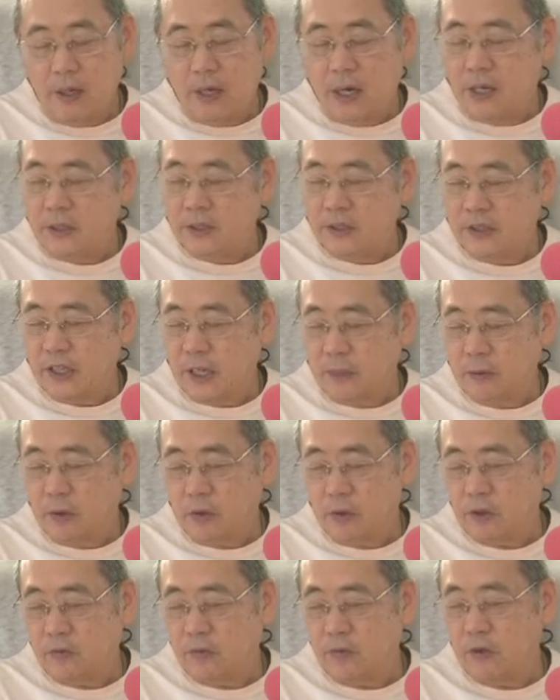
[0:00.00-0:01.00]
And the same
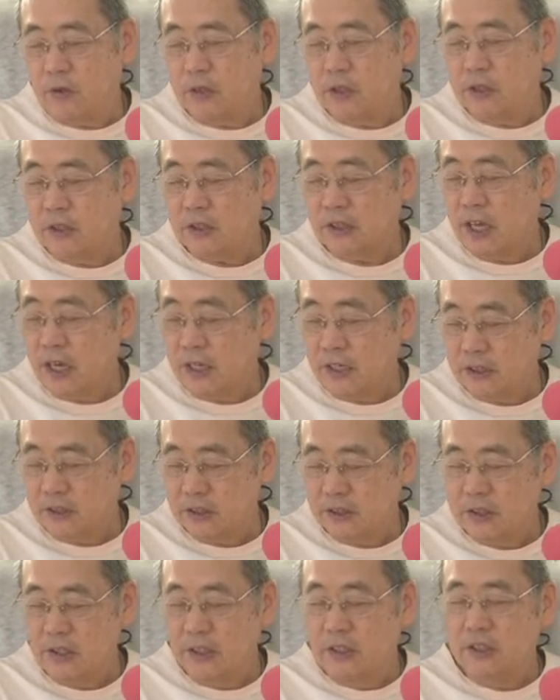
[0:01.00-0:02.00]
goes for
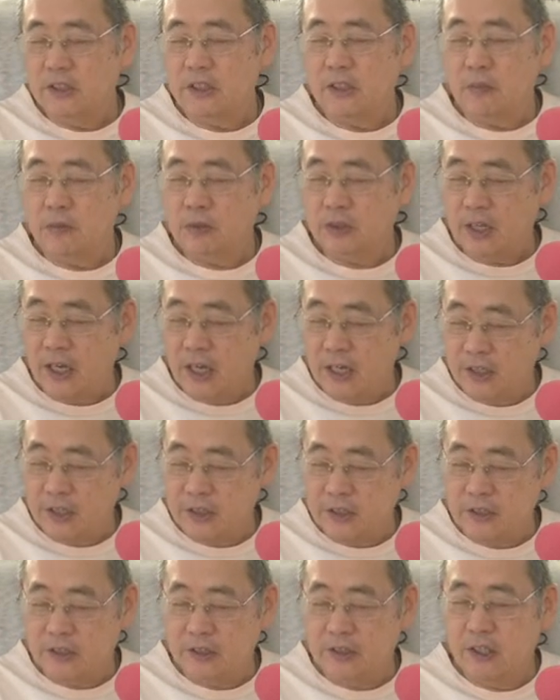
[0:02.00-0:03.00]
science. Some
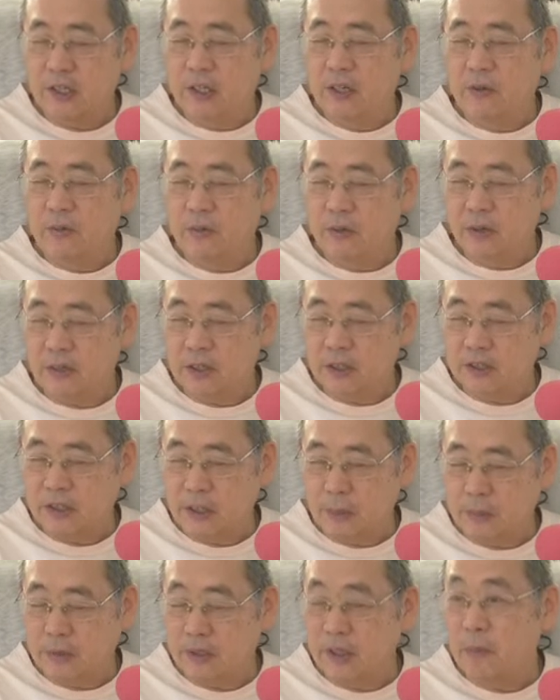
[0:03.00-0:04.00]
scientists will
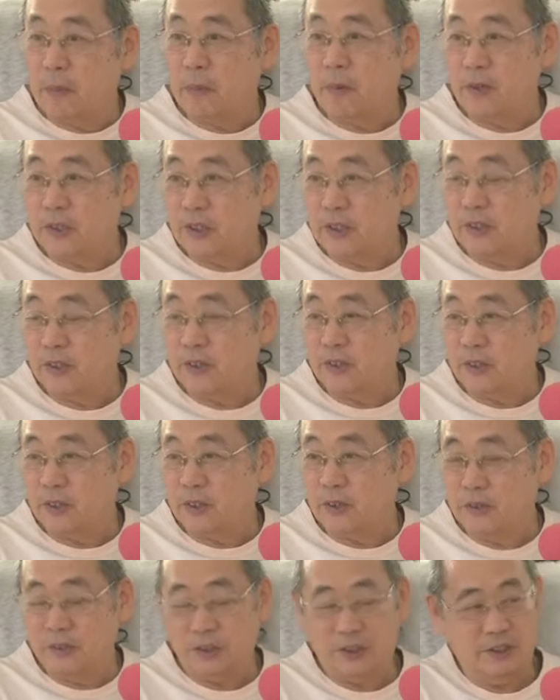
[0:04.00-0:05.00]
accept the impersonal
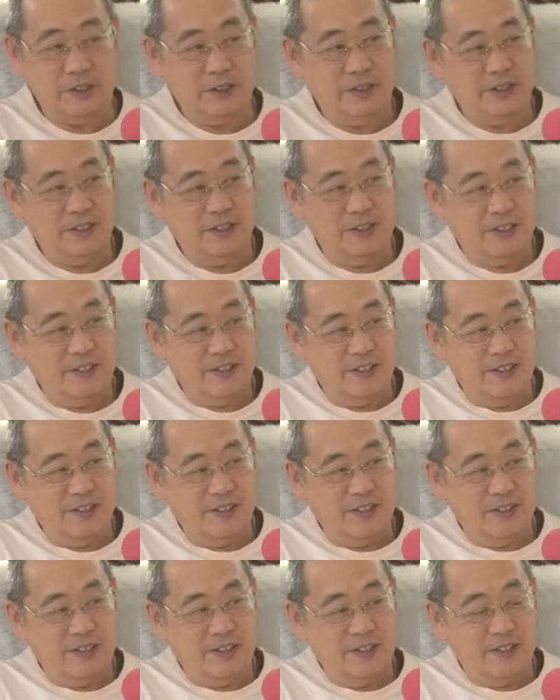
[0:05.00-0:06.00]
conclusion
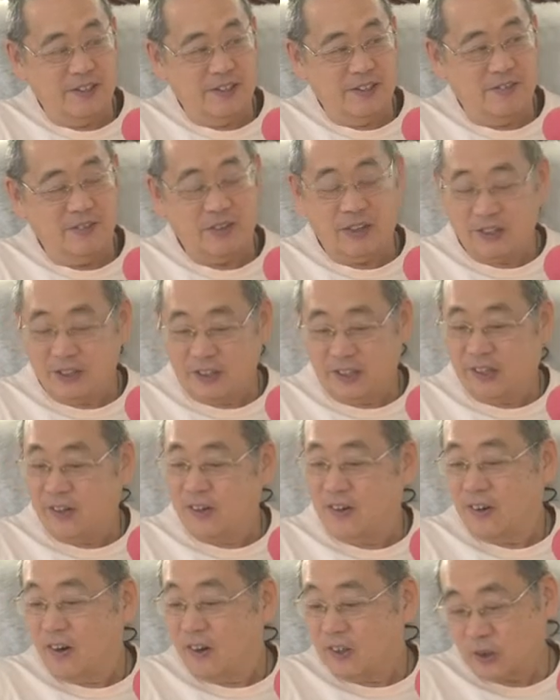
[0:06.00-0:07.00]
because they are
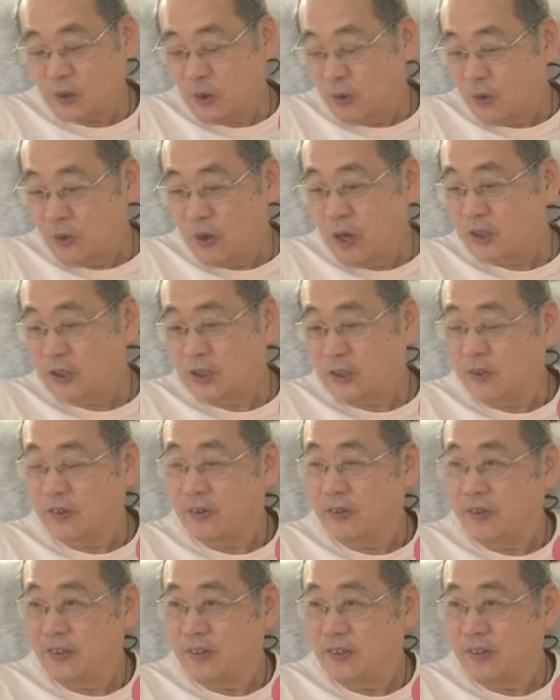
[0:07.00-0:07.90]
also logical.